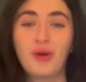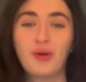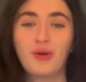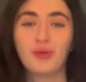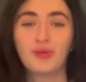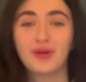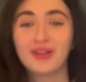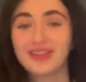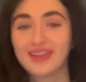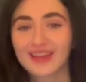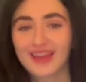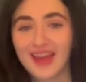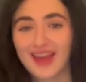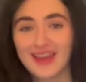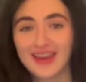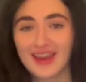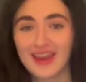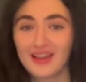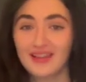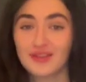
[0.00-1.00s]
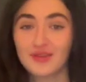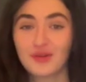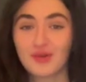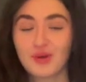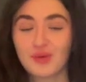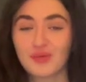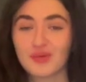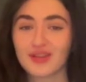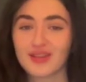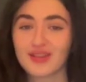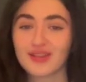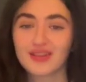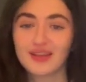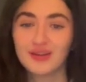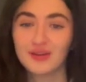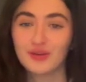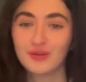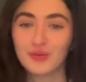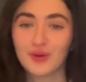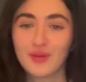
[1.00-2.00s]
Once again, Eleanor was a
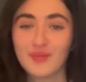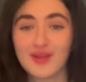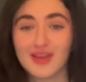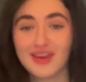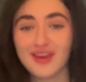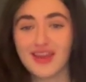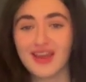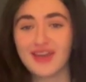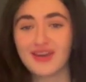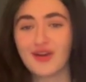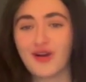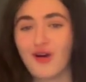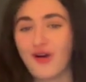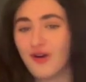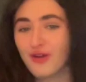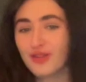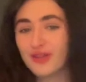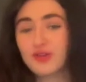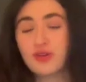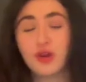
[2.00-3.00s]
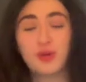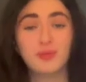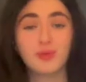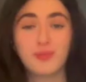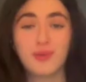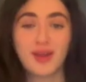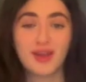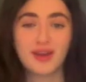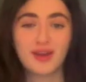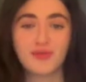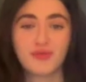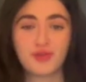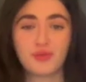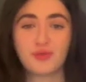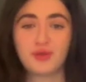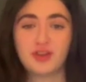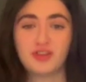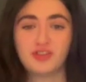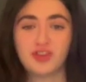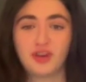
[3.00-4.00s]
single woman, and all the noblemen of the
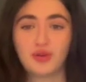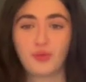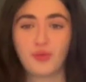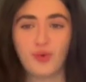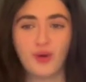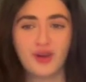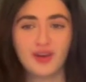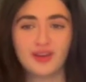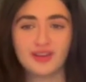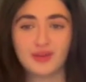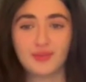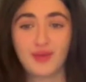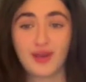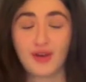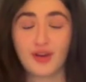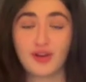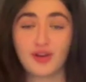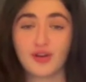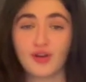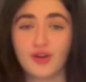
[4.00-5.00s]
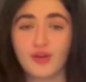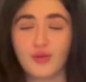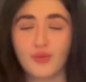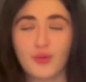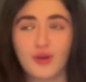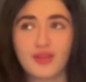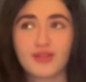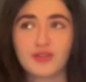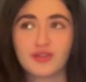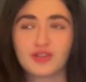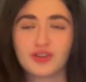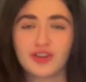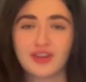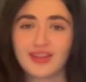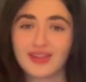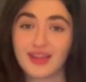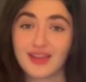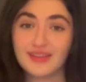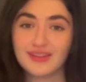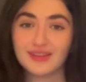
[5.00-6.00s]
region wanted to marry her, whether she
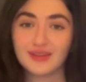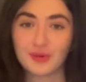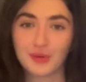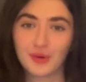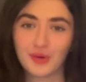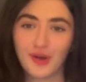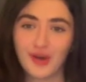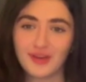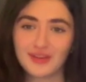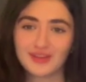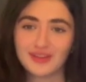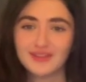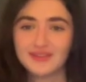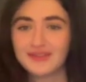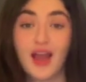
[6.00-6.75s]
consented or not.